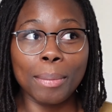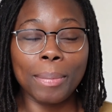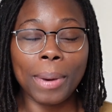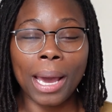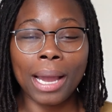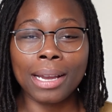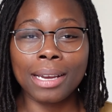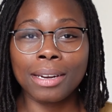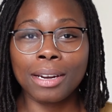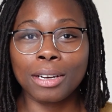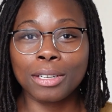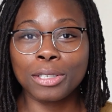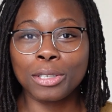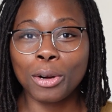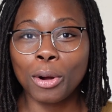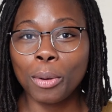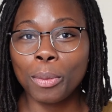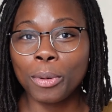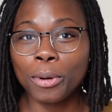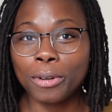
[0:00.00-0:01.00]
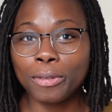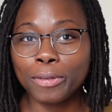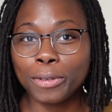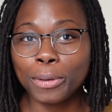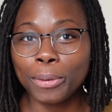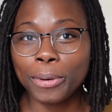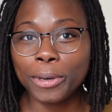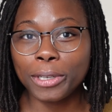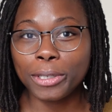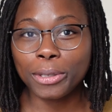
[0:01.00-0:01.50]
back in October of
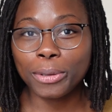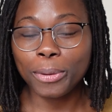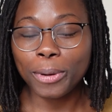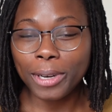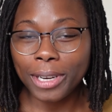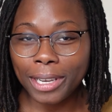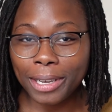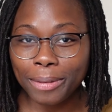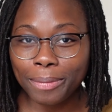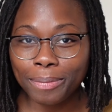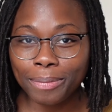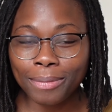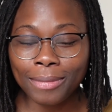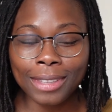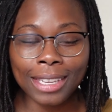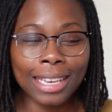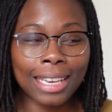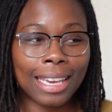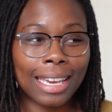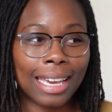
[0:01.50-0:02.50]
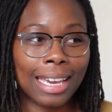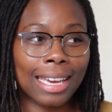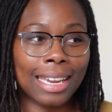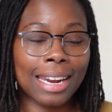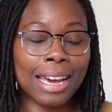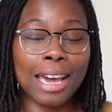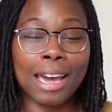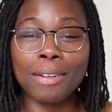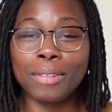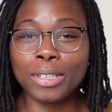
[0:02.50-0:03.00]
2020 and
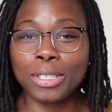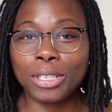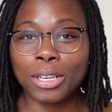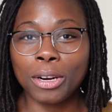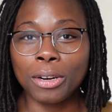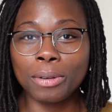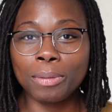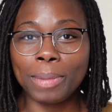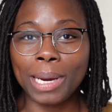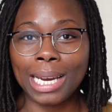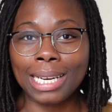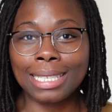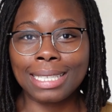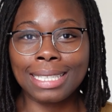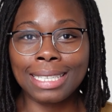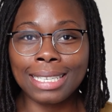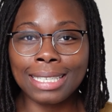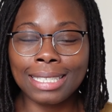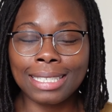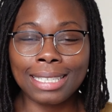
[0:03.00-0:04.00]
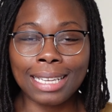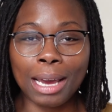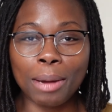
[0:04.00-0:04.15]
I haven't turned back since.